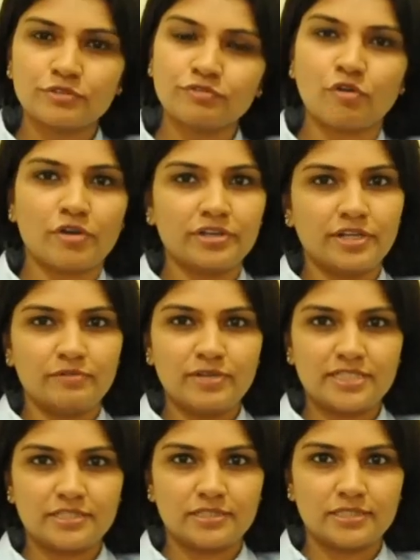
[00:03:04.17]
to foreign
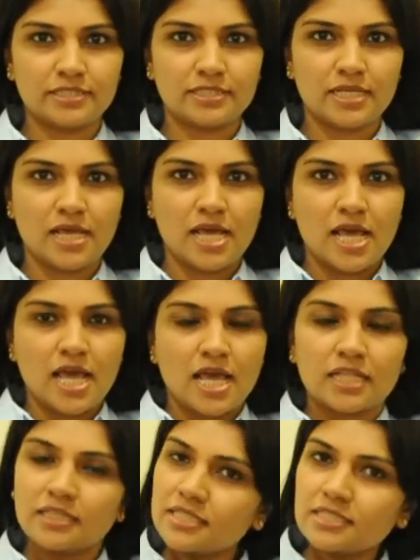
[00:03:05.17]
investors.
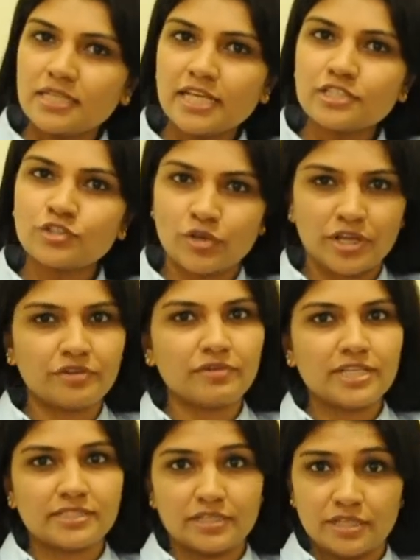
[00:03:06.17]
This leads to
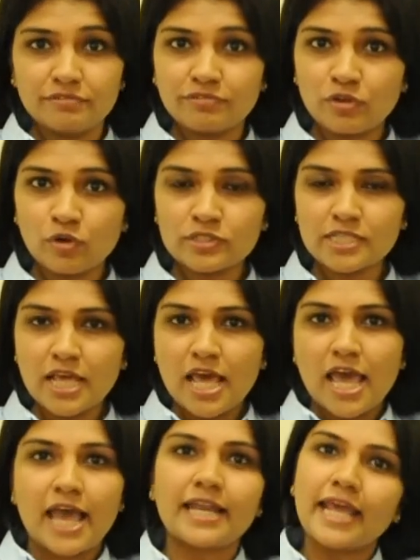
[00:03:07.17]
increase in inflows
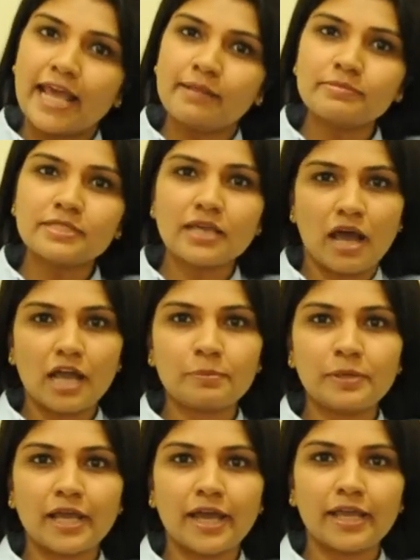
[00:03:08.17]
and helps the
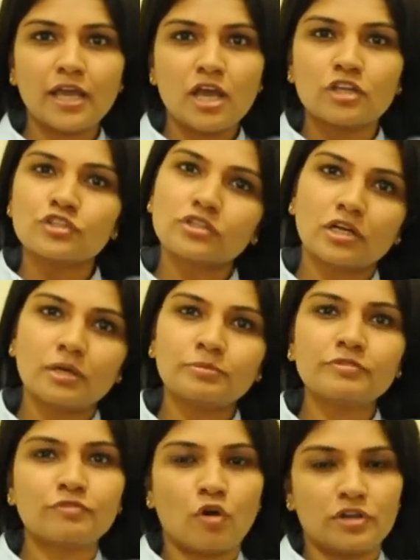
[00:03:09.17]
RBI to curb
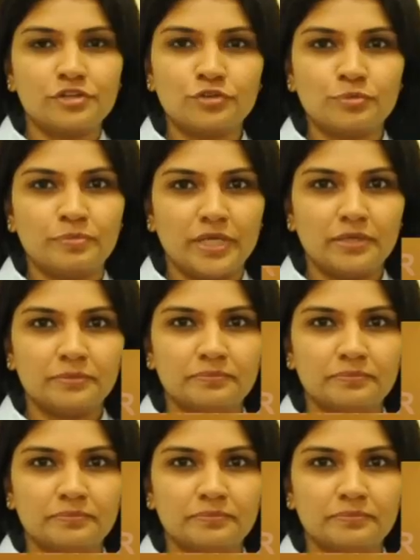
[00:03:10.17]
the fall in rupee.